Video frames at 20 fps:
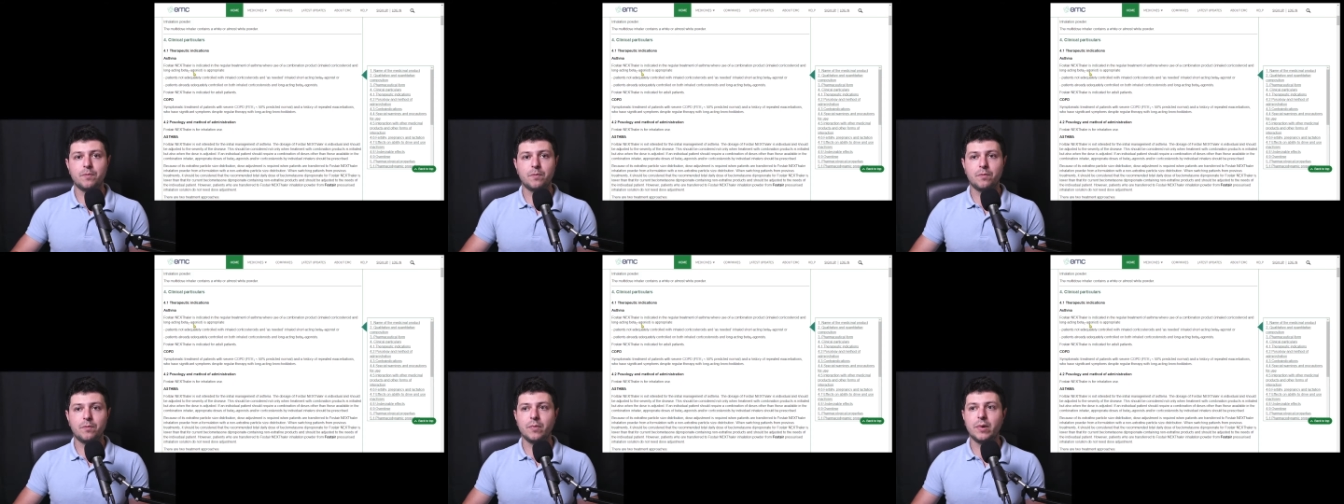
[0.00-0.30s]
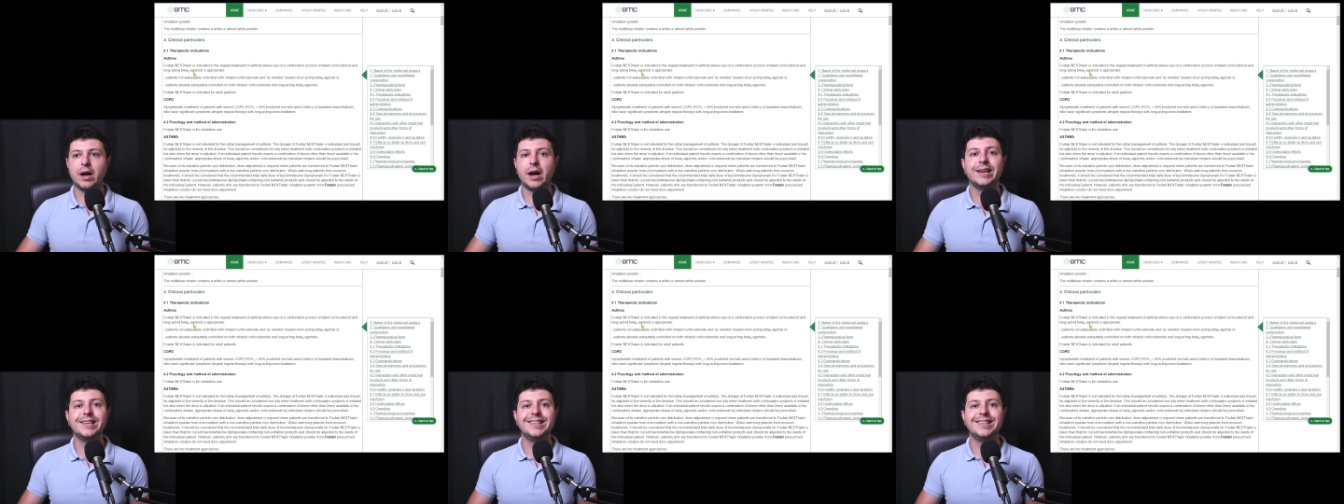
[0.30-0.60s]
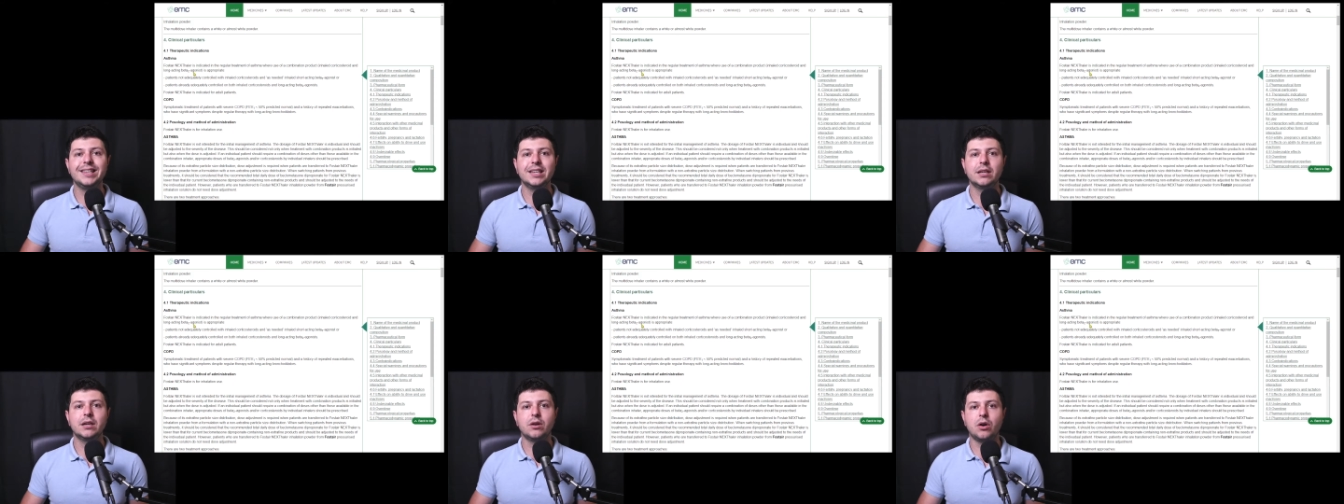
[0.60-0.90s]

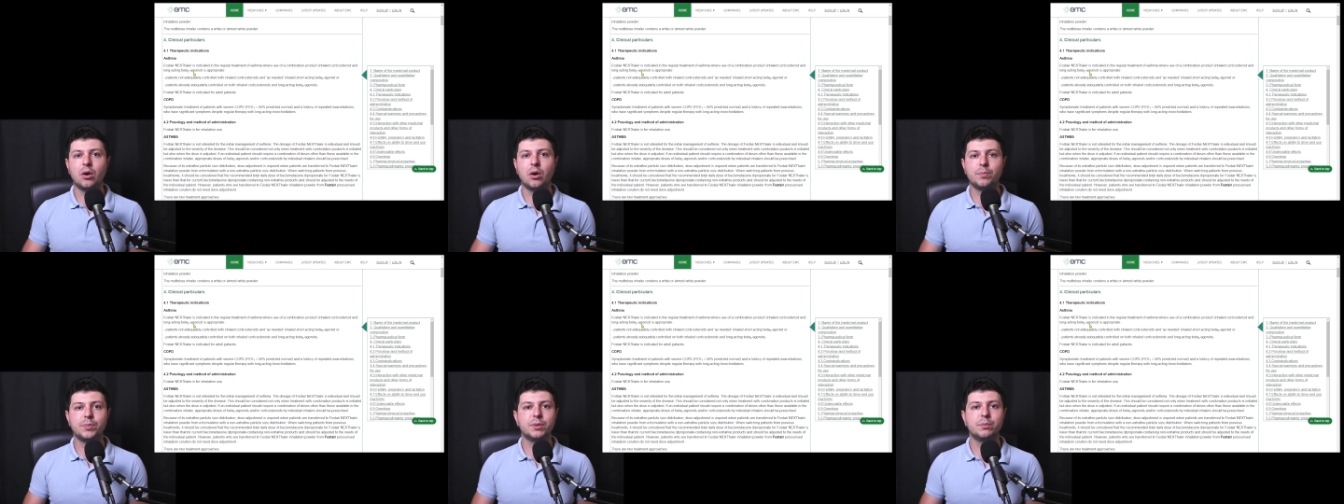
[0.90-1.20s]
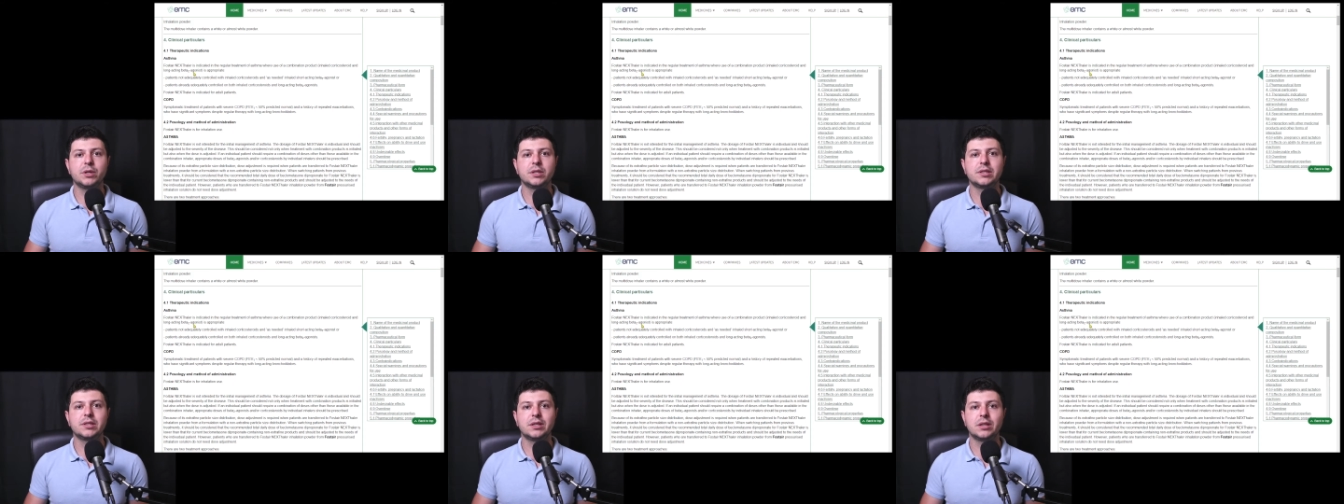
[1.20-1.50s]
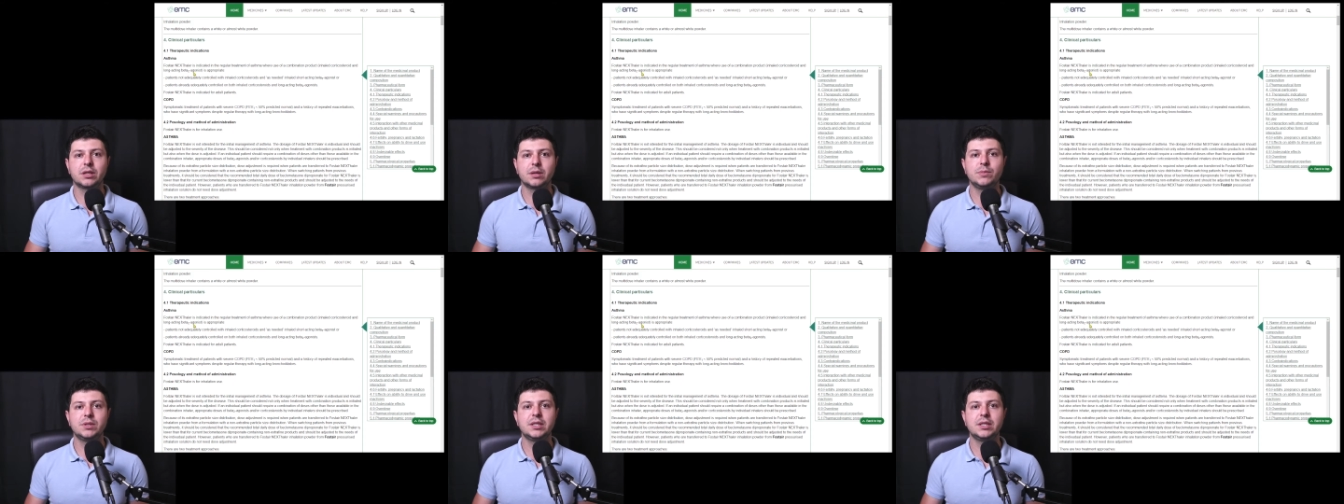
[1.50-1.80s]
ideal optimal
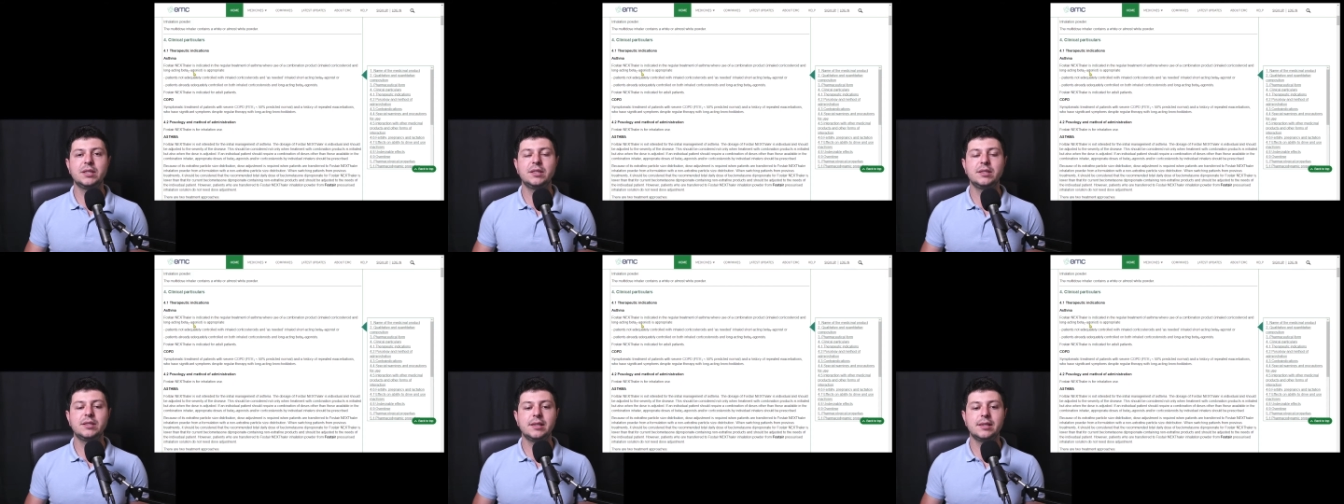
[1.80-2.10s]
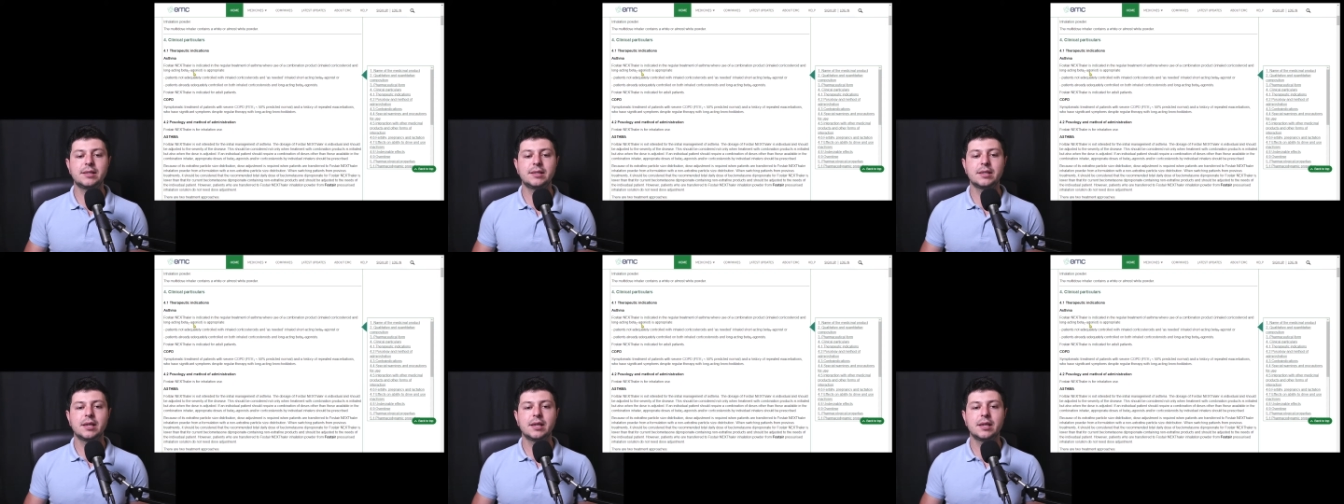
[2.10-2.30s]
circumstances